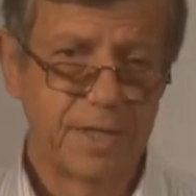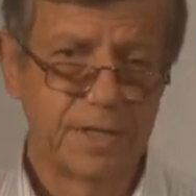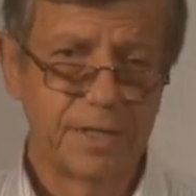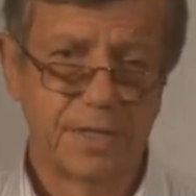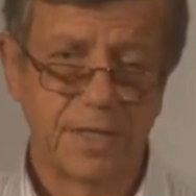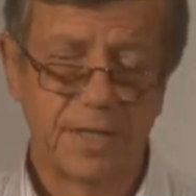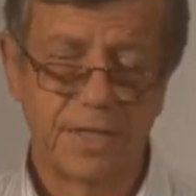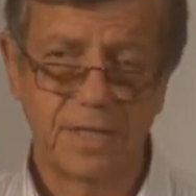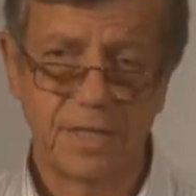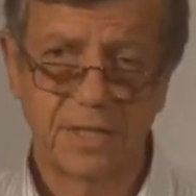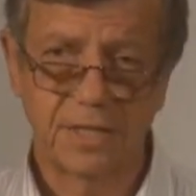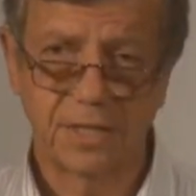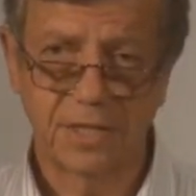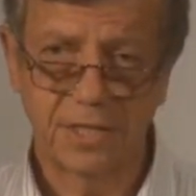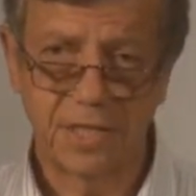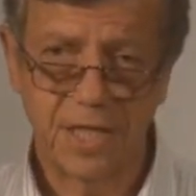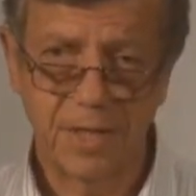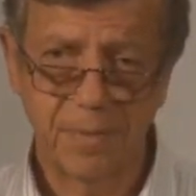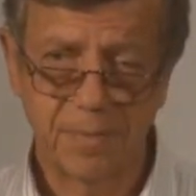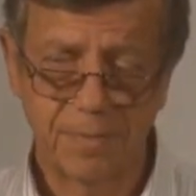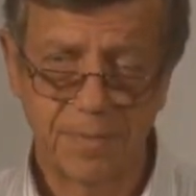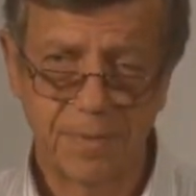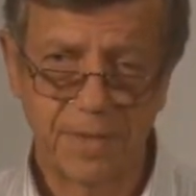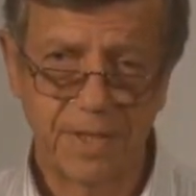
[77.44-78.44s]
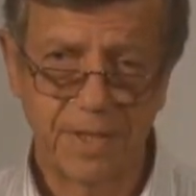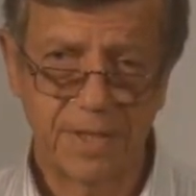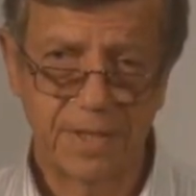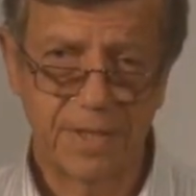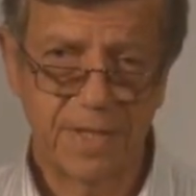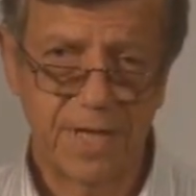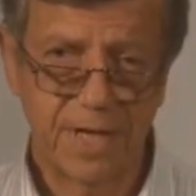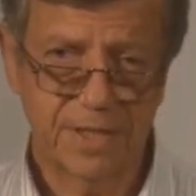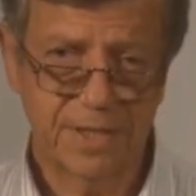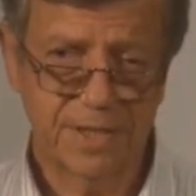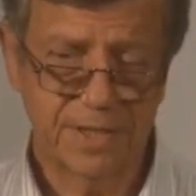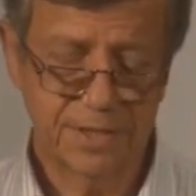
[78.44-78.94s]
It simply
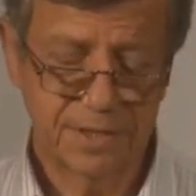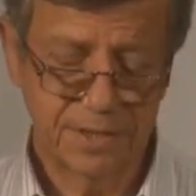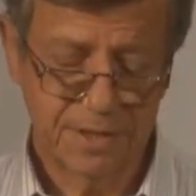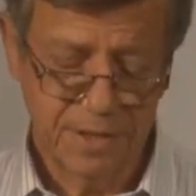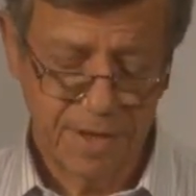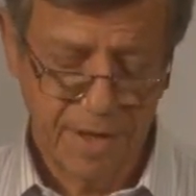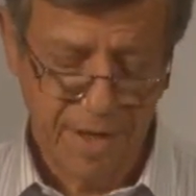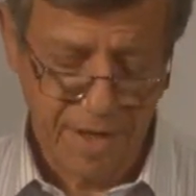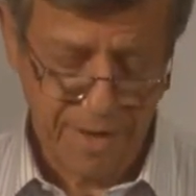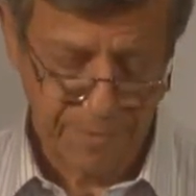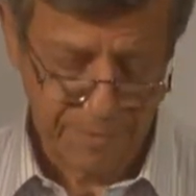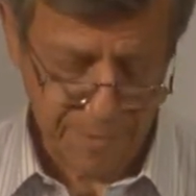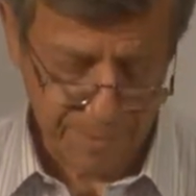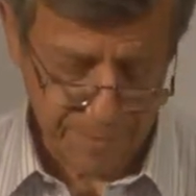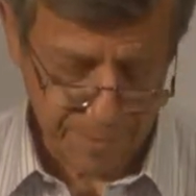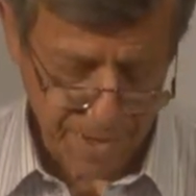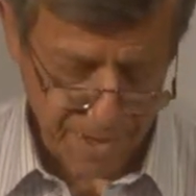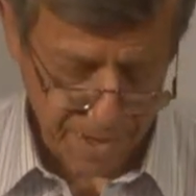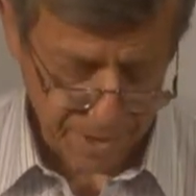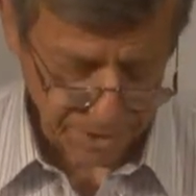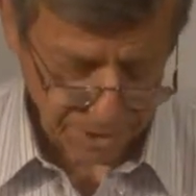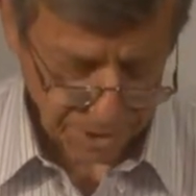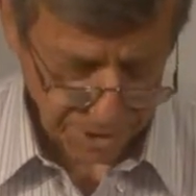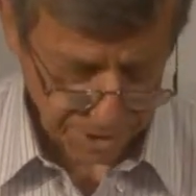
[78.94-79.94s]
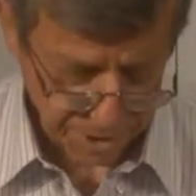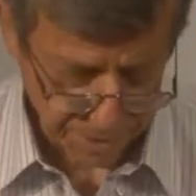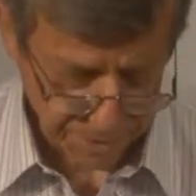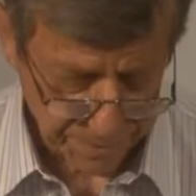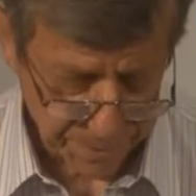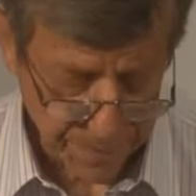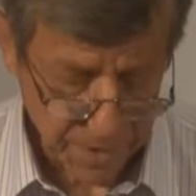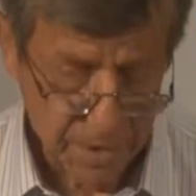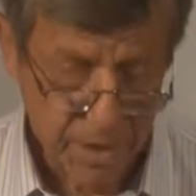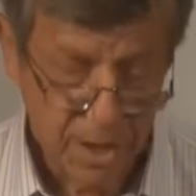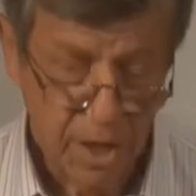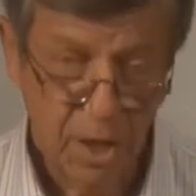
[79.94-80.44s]
doesn't have a match.
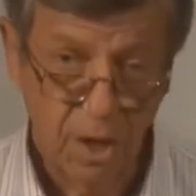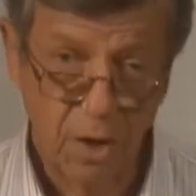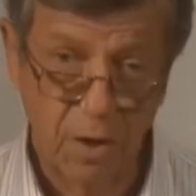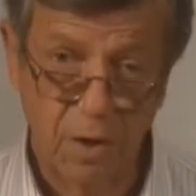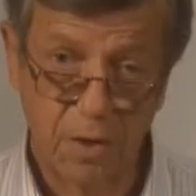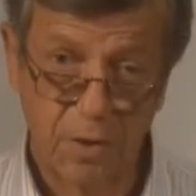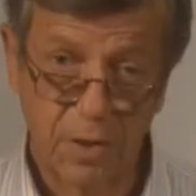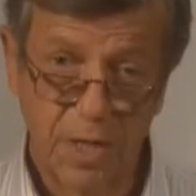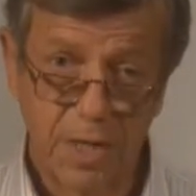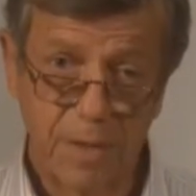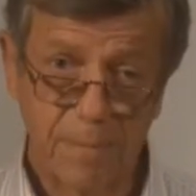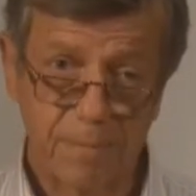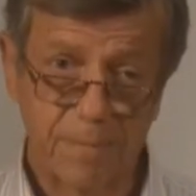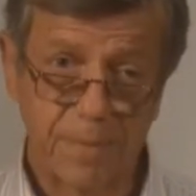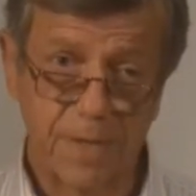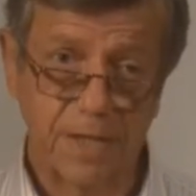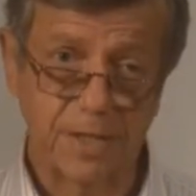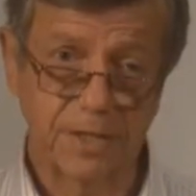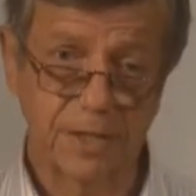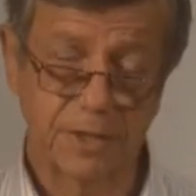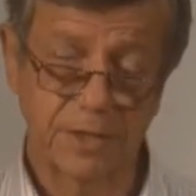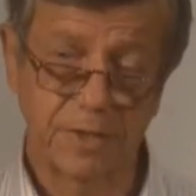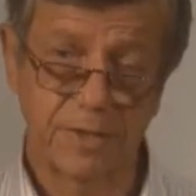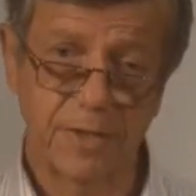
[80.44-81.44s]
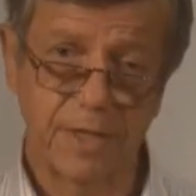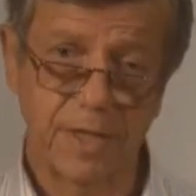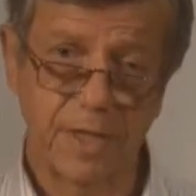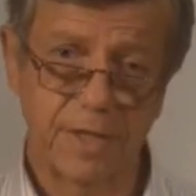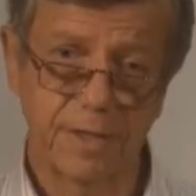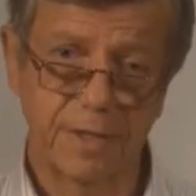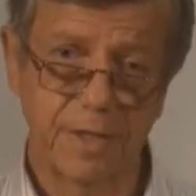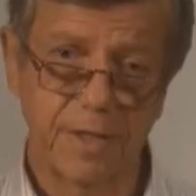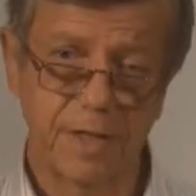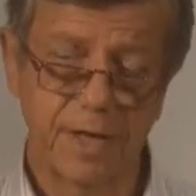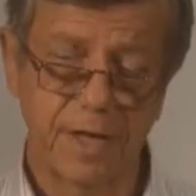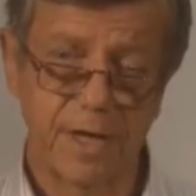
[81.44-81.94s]
Olympics, on the
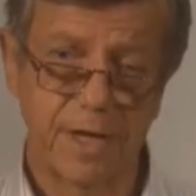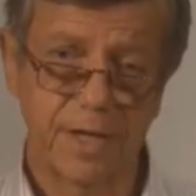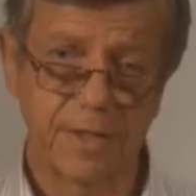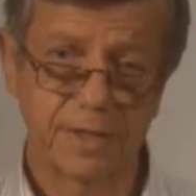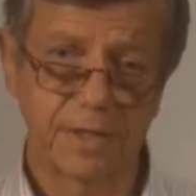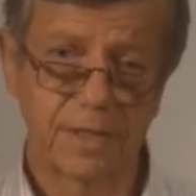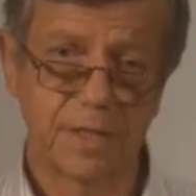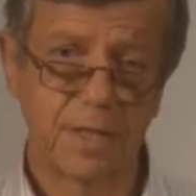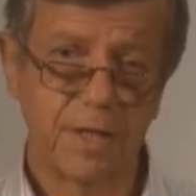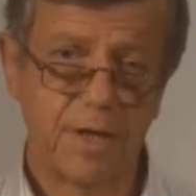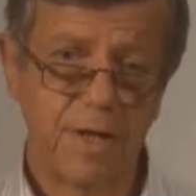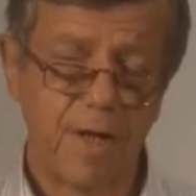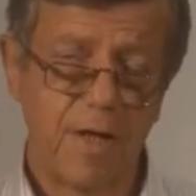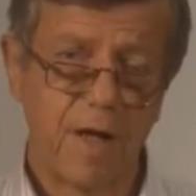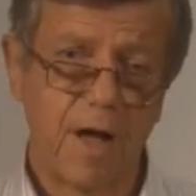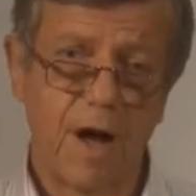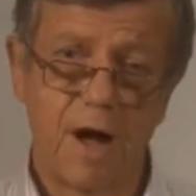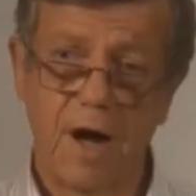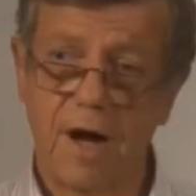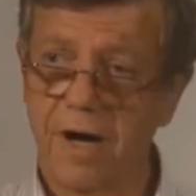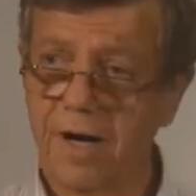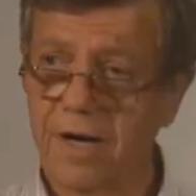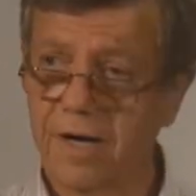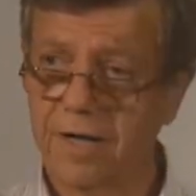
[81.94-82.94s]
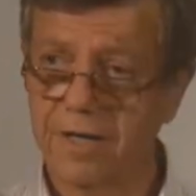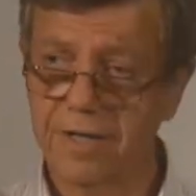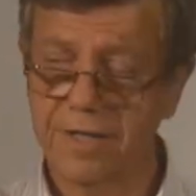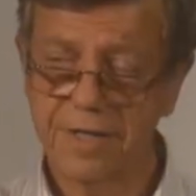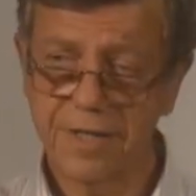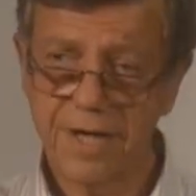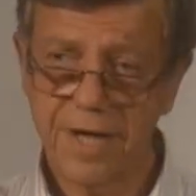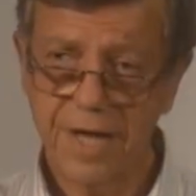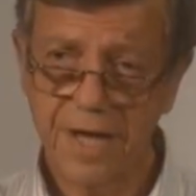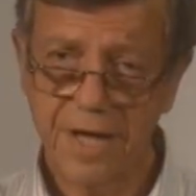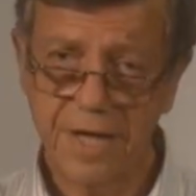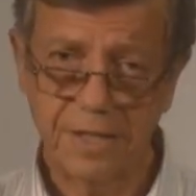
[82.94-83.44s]
other hand, are
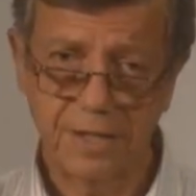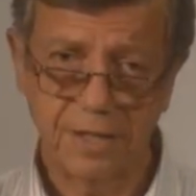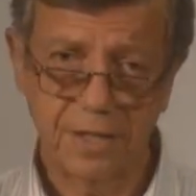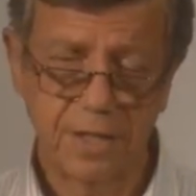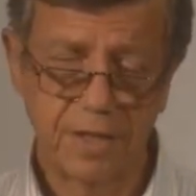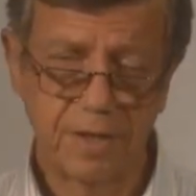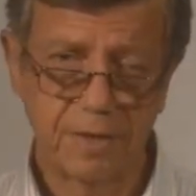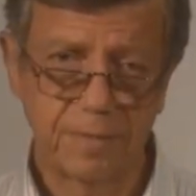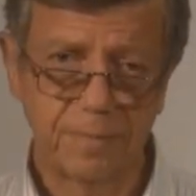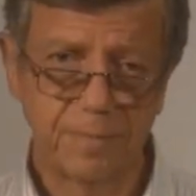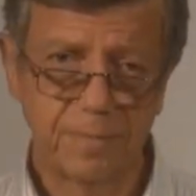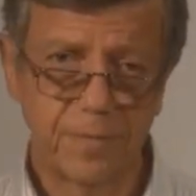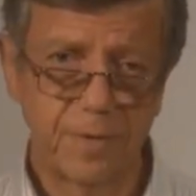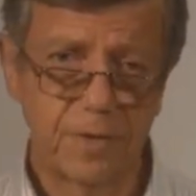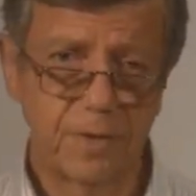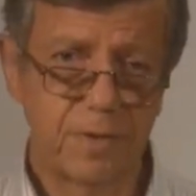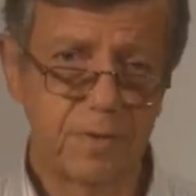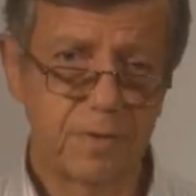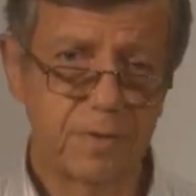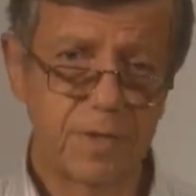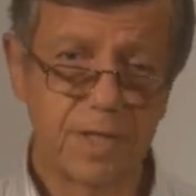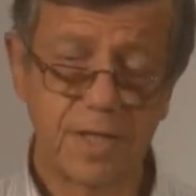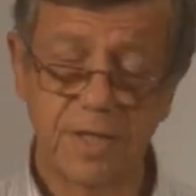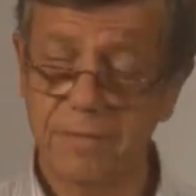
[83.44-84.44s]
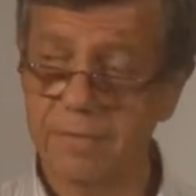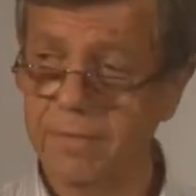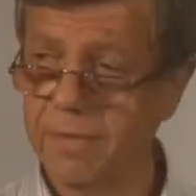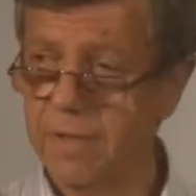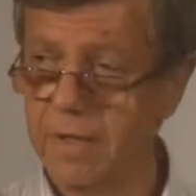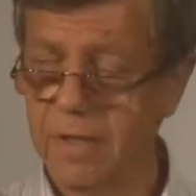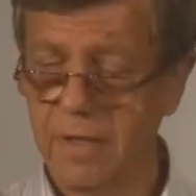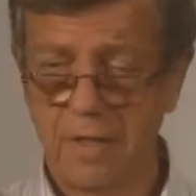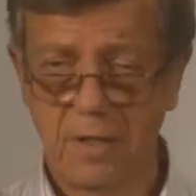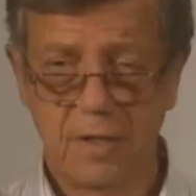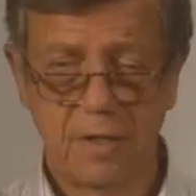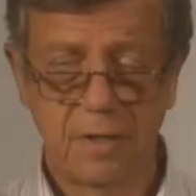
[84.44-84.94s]
great. You have,
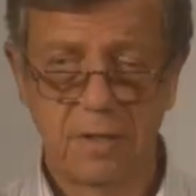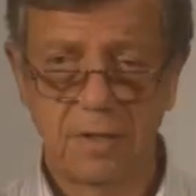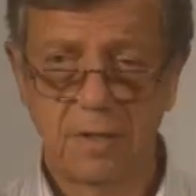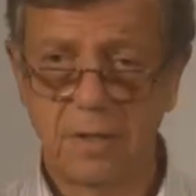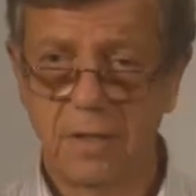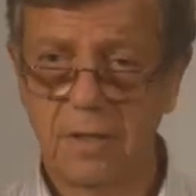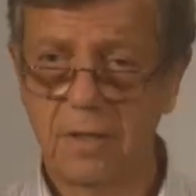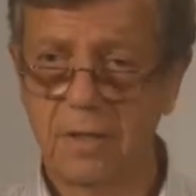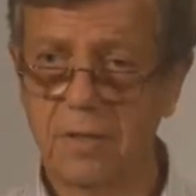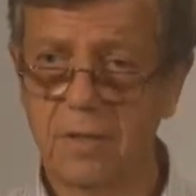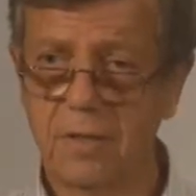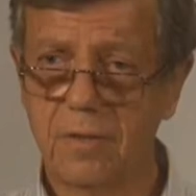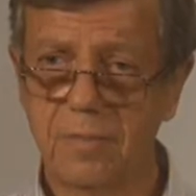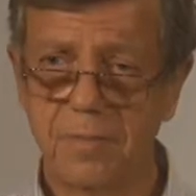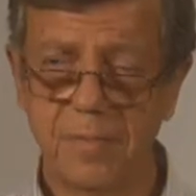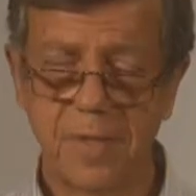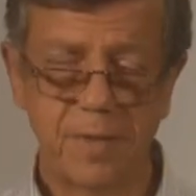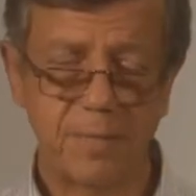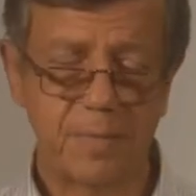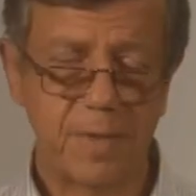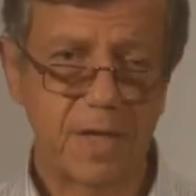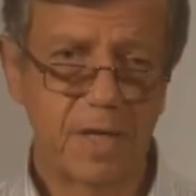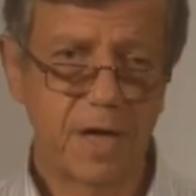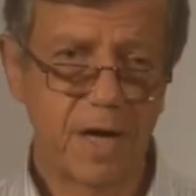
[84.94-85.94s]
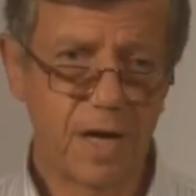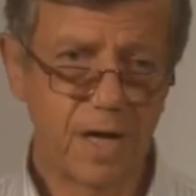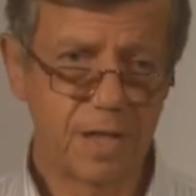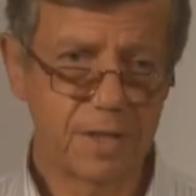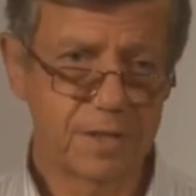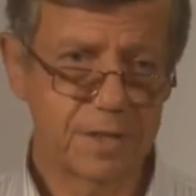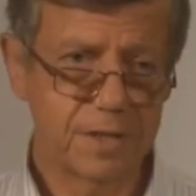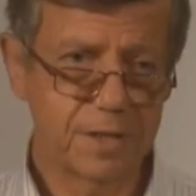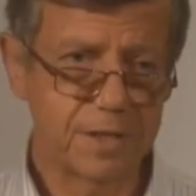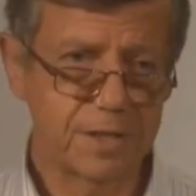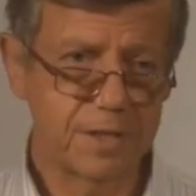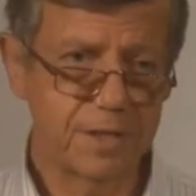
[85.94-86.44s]
maybe
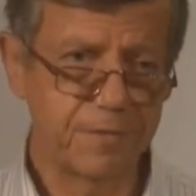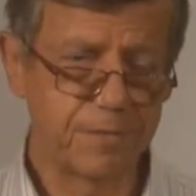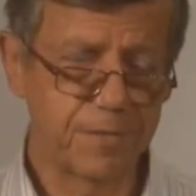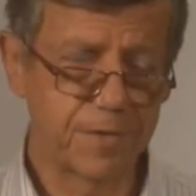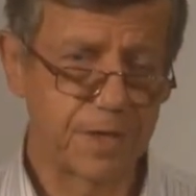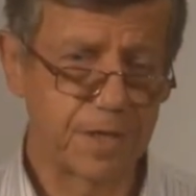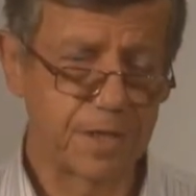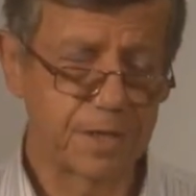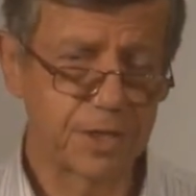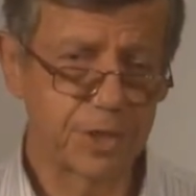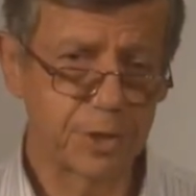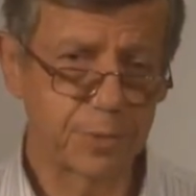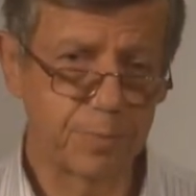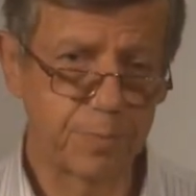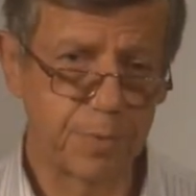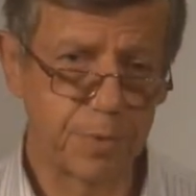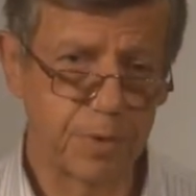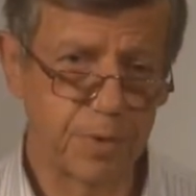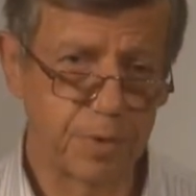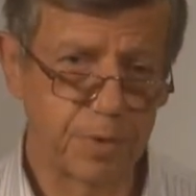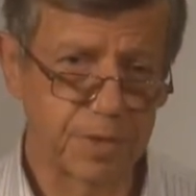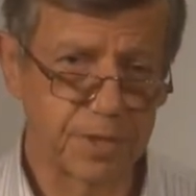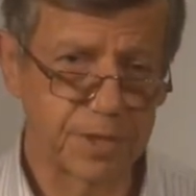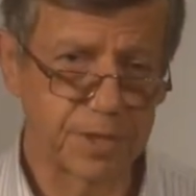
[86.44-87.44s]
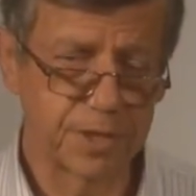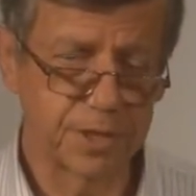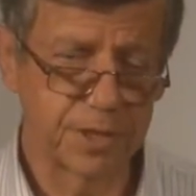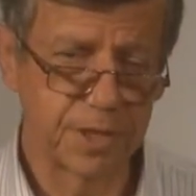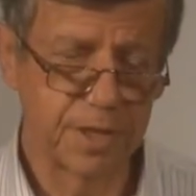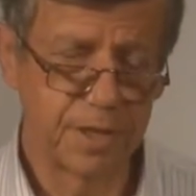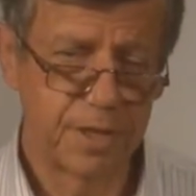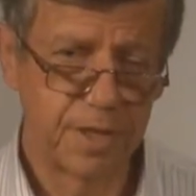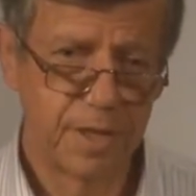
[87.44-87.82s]
100 different sports,